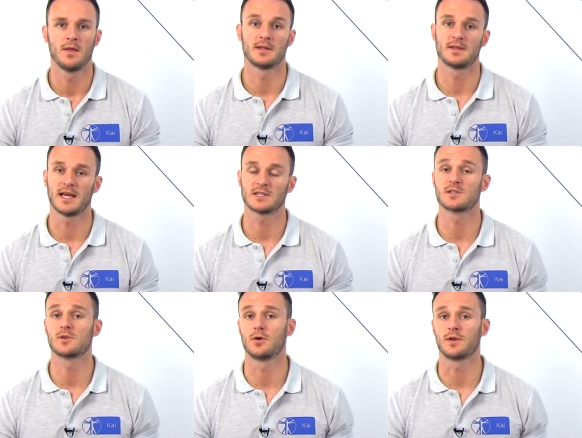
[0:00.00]
The test
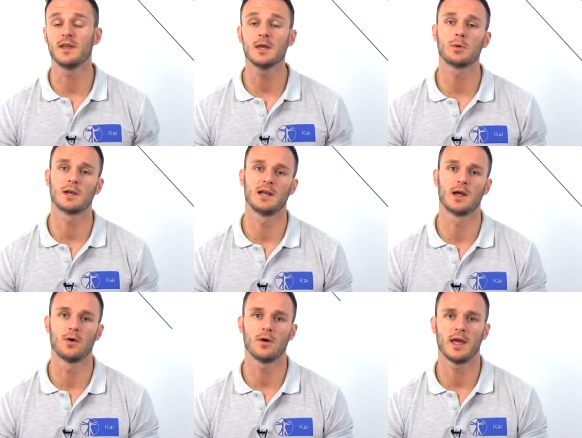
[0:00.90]
scored equally
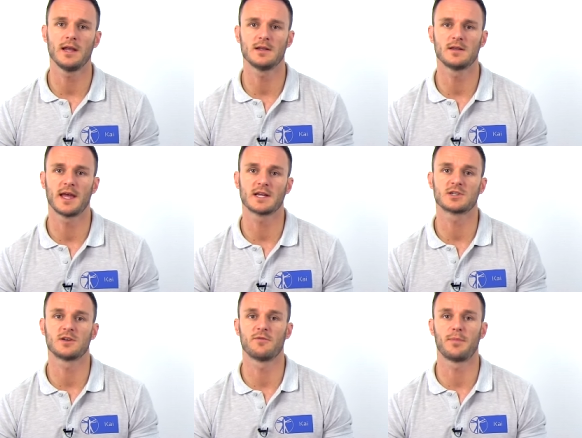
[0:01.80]
low in the
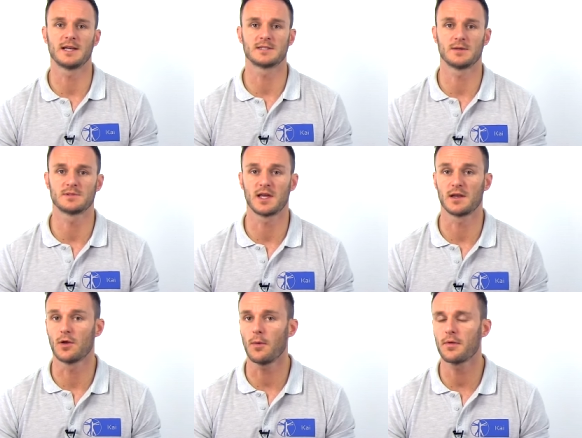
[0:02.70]
detection of biceps
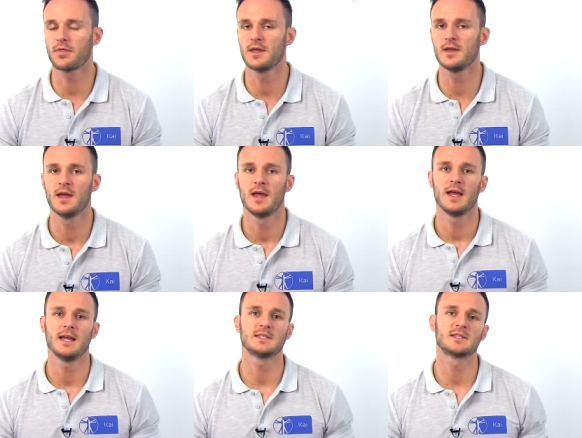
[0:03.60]
tendinopathy
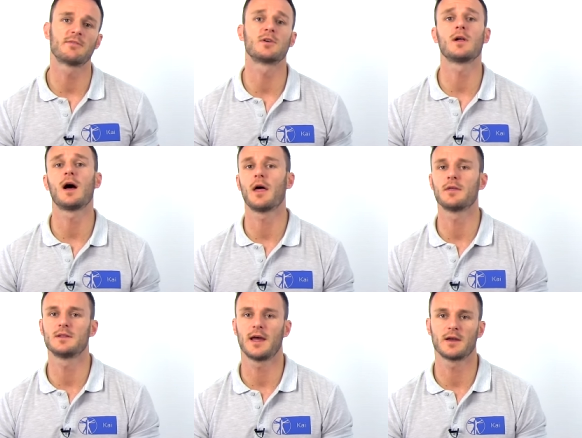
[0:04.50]
in several
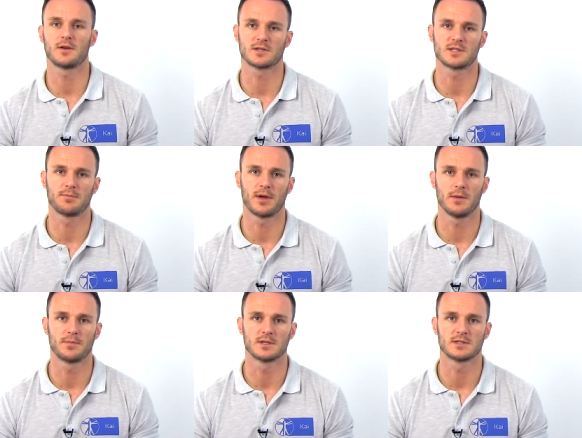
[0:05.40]
other diagnostic
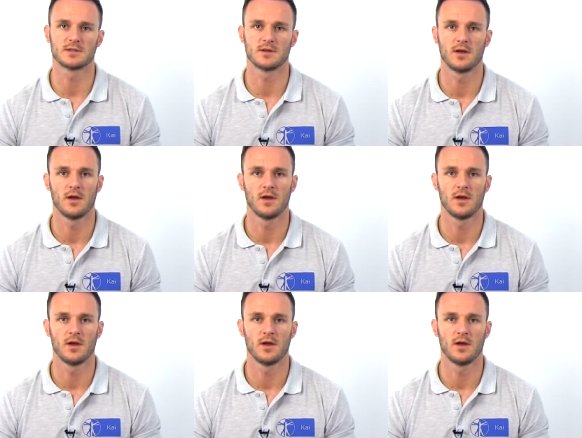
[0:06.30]
papers.